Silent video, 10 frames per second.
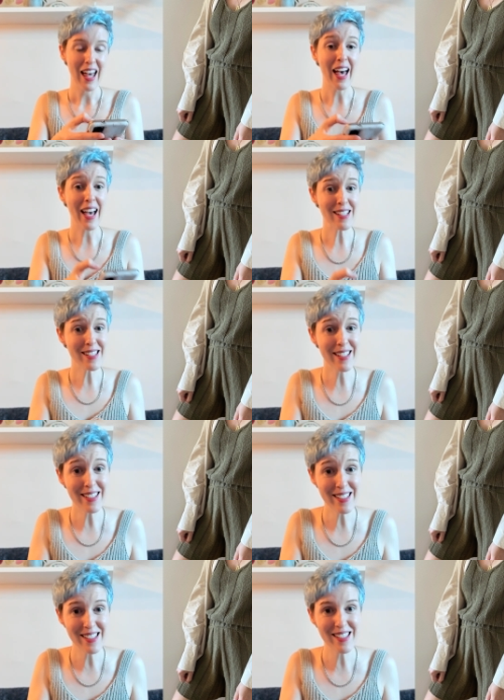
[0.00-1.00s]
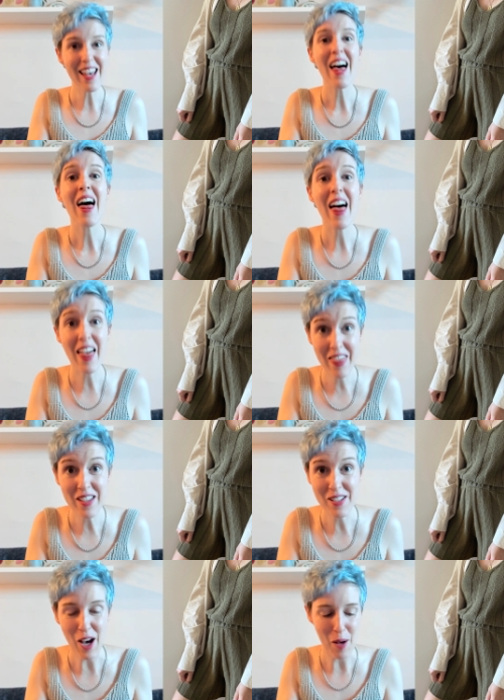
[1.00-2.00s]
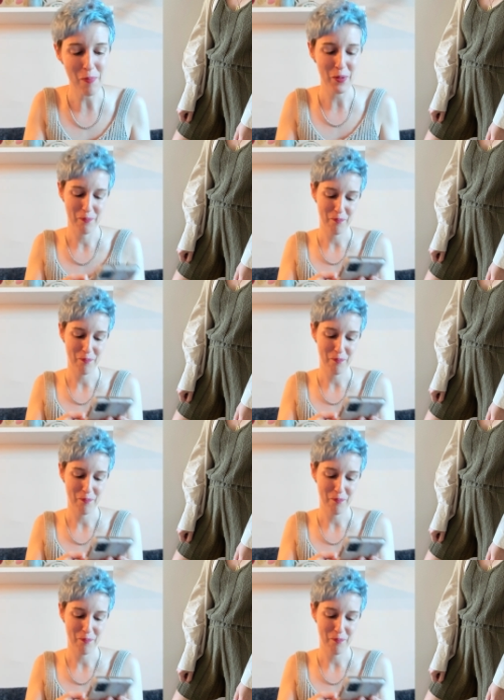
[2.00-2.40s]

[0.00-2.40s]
as is the top.